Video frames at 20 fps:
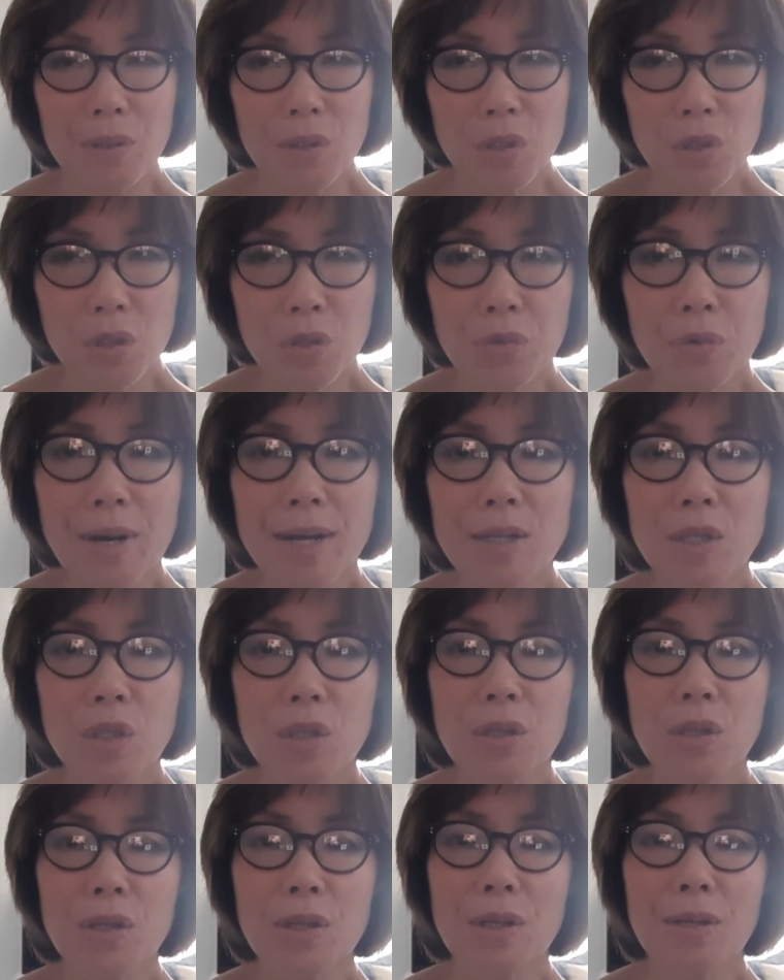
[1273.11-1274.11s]

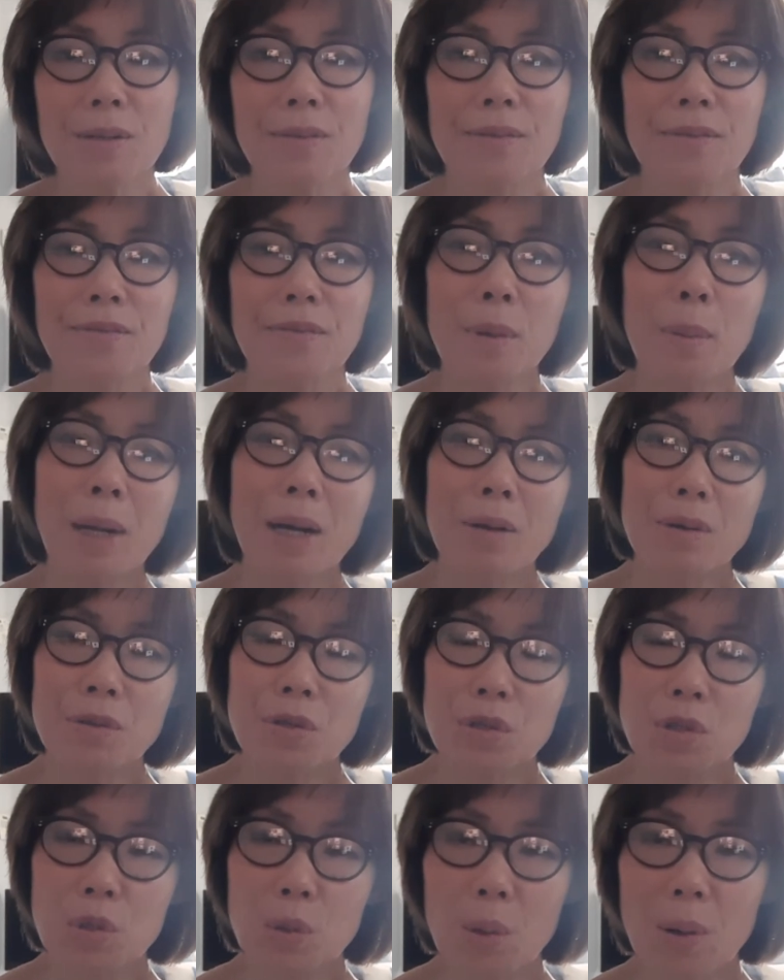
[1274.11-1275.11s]
treasure from our
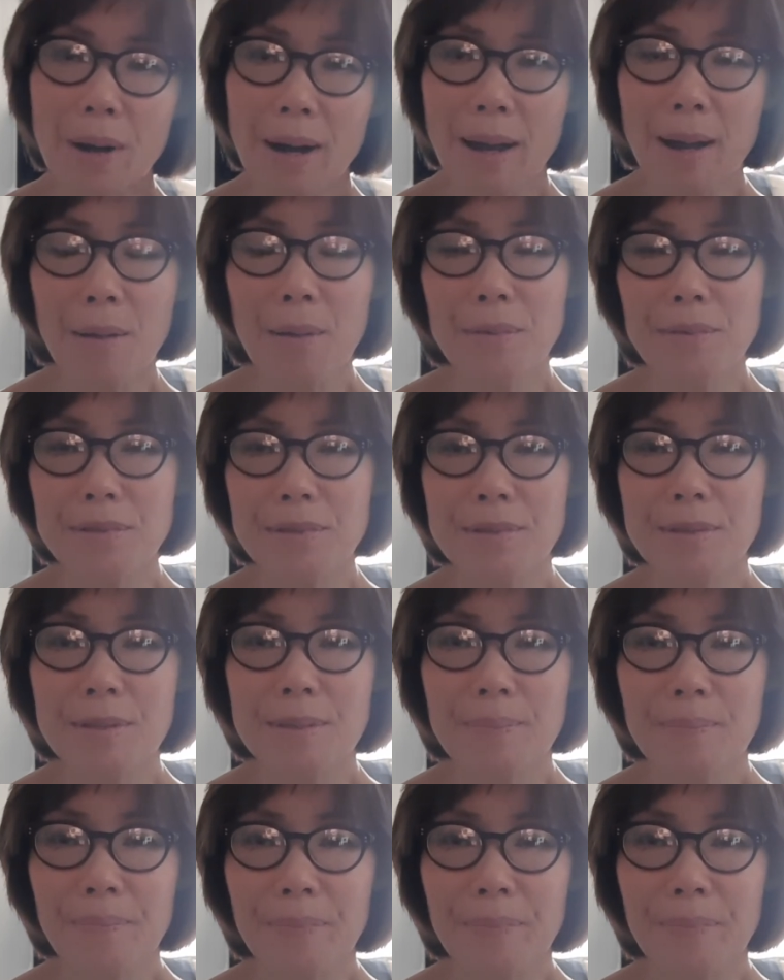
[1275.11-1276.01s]
storehouse.